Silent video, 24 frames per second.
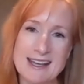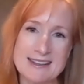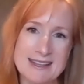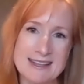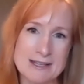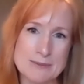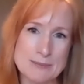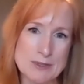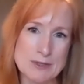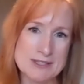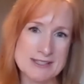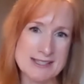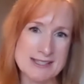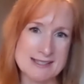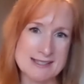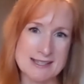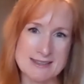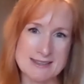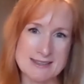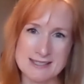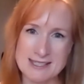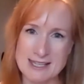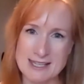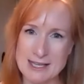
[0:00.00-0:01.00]
and that puts us
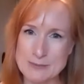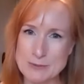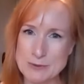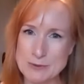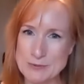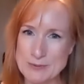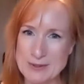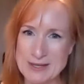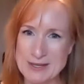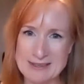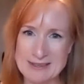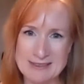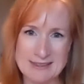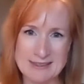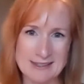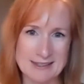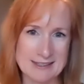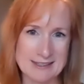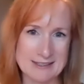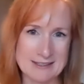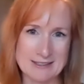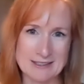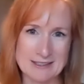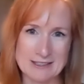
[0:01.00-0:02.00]
at the table with
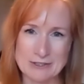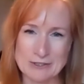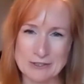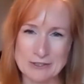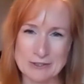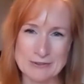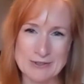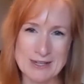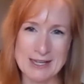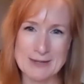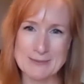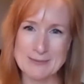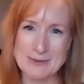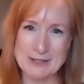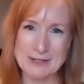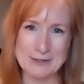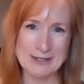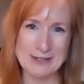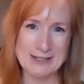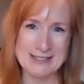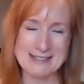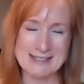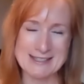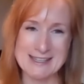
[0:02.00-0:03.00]
you, you know you named the
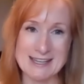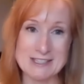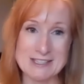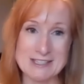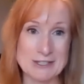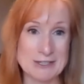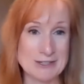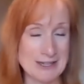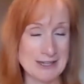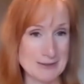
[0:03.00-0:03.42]
organization,